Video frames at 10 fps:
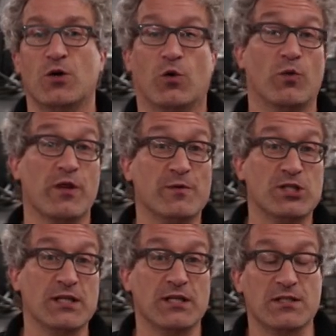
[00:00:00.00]
or one of the
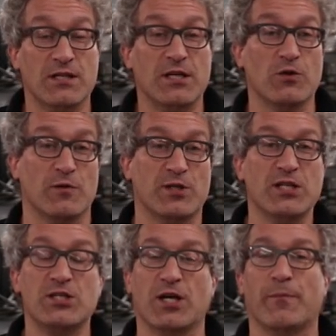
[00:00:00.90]
machines here in the
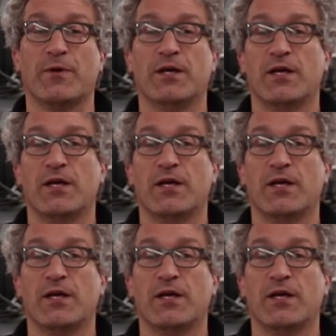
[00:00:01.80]
machine shop,